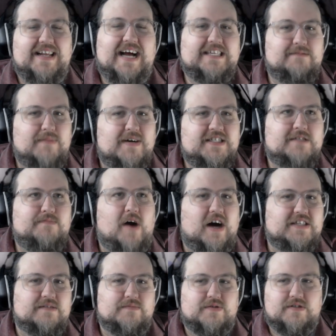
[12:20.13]
as much as
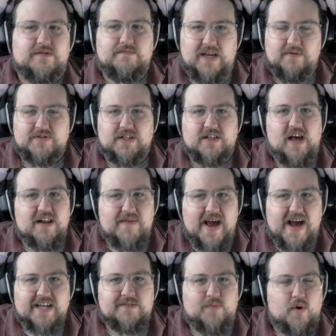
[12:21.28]
possible. It was a lot of
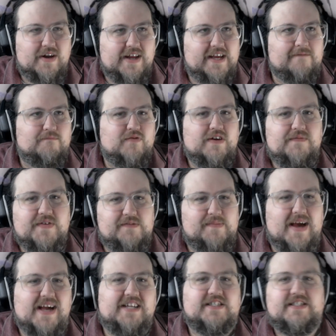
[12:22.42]
exporting of previous
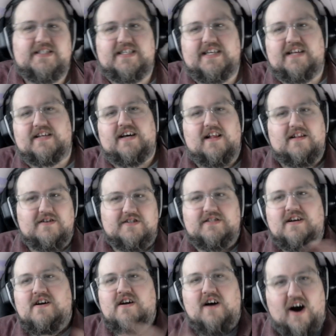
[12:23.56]
pages to get the colors
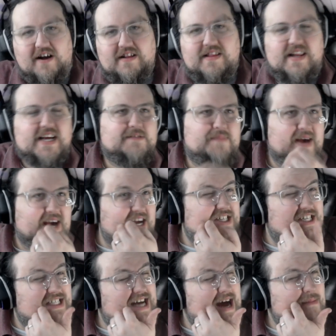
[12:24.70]
onto the next page,
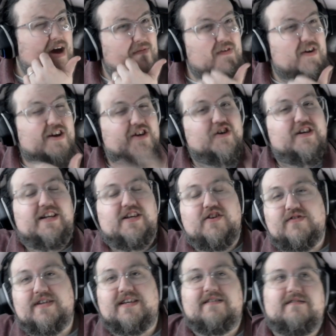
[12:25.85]
because I'm not very good at
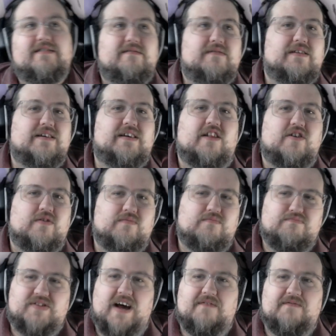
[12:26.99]
using the color
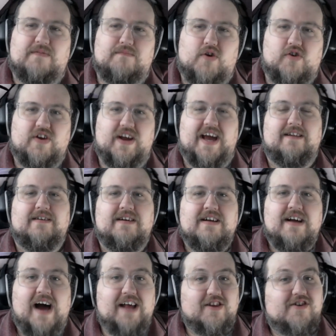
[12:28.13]
stuff in Procreate.
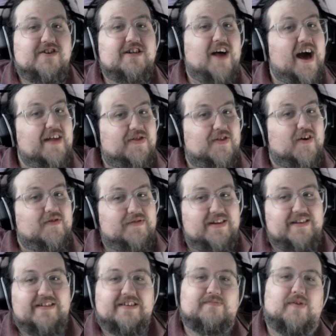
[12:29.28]
I learned a lot, though, in
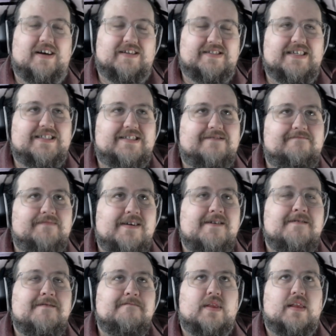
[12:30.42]
this process.
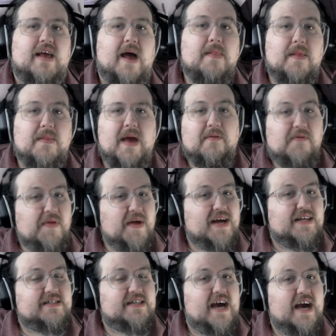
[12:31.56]
And then the other thing I
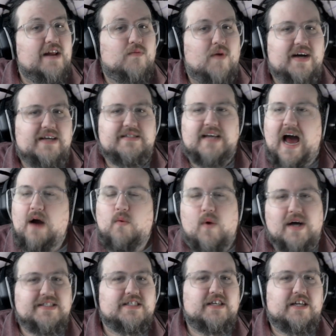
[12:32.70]
decided was I
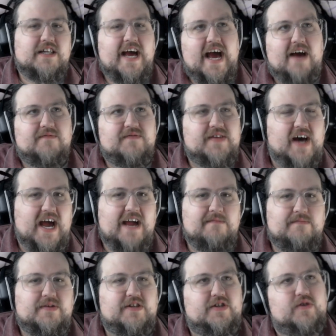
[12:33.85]
wasn't going to have time
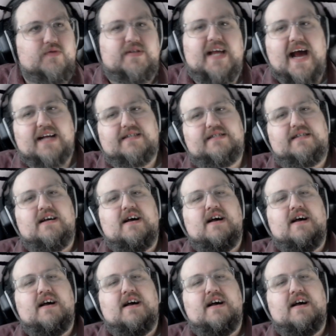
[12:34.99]
to do text